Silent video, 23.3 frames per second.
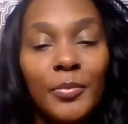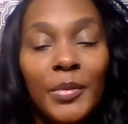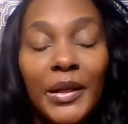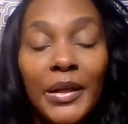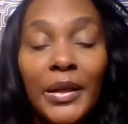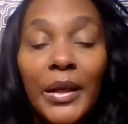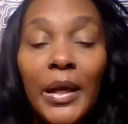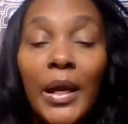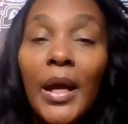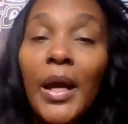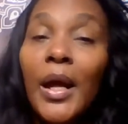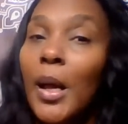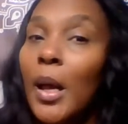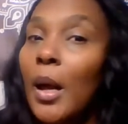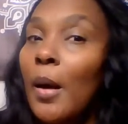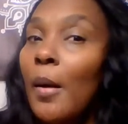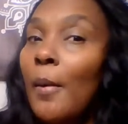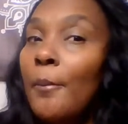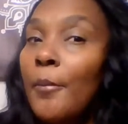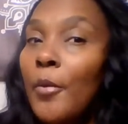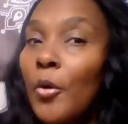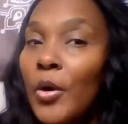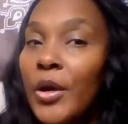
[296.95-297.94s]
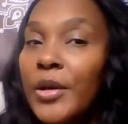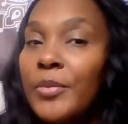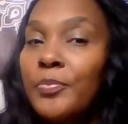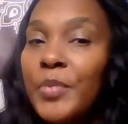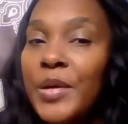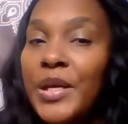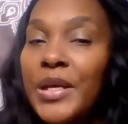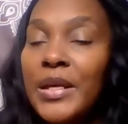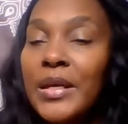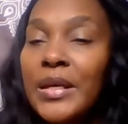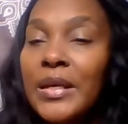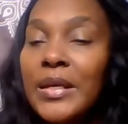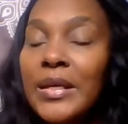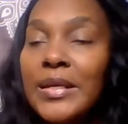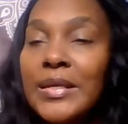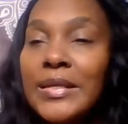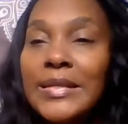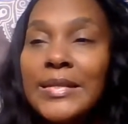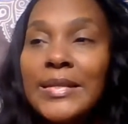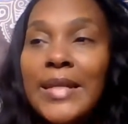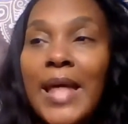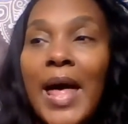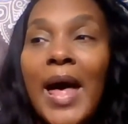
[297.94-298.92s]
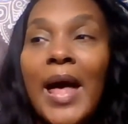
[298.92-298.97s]
But point being
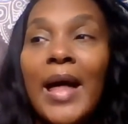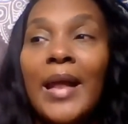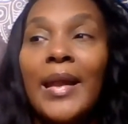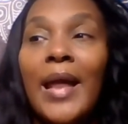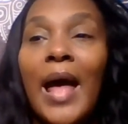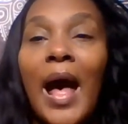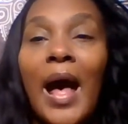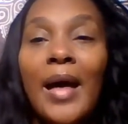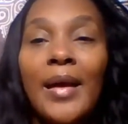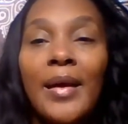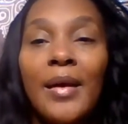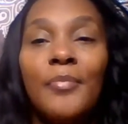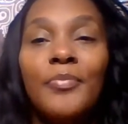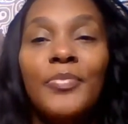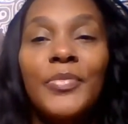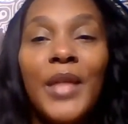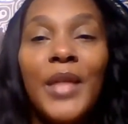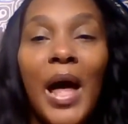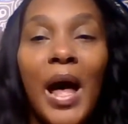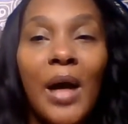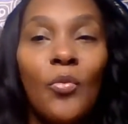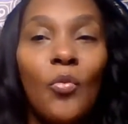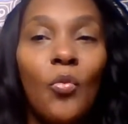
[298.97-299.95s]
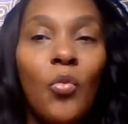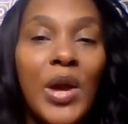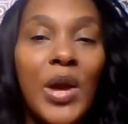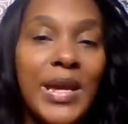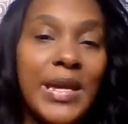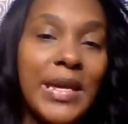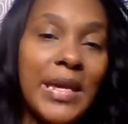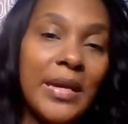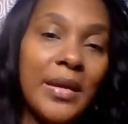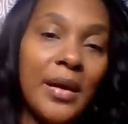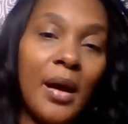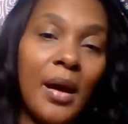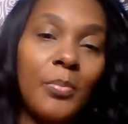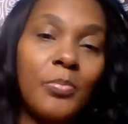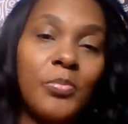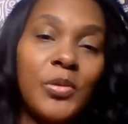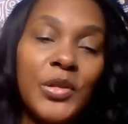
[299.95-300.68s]
is that I am not waking up with a